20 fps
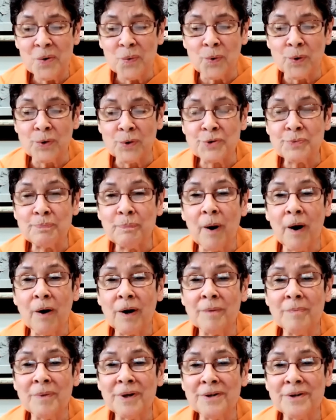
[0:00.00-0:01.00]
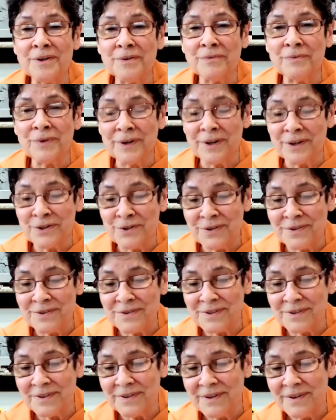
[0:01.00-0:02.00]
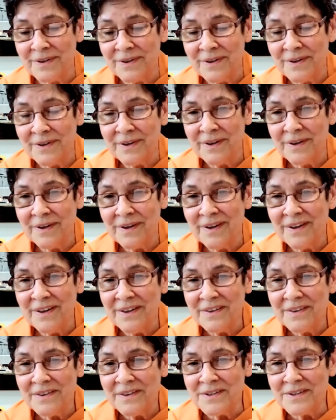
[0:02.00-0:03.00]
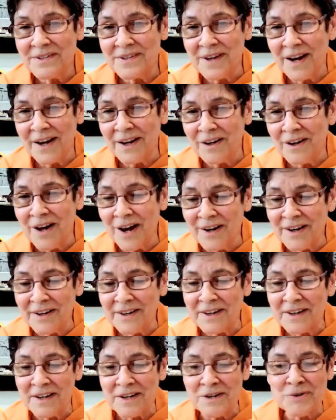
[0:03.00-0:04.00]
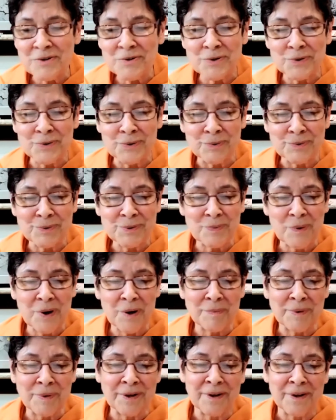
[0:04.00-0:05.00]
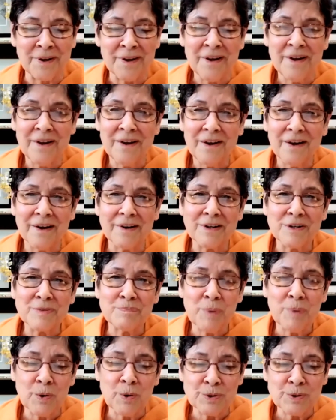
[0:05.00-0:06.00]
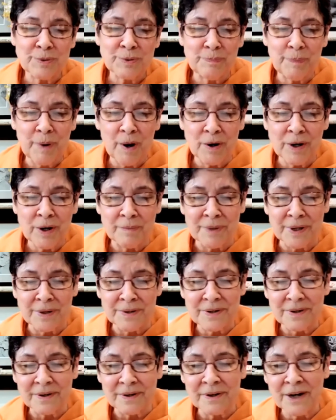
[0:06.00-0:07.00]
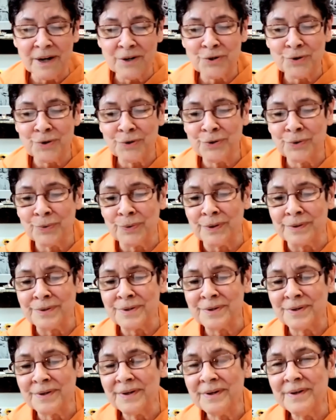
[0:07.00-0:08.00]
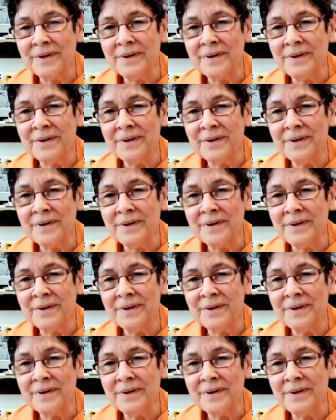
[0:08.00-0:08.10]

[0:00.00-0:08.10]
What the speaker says: World's Parliament of Religions, the cyclonic Hindu Swami on his post-parliament lecture tours,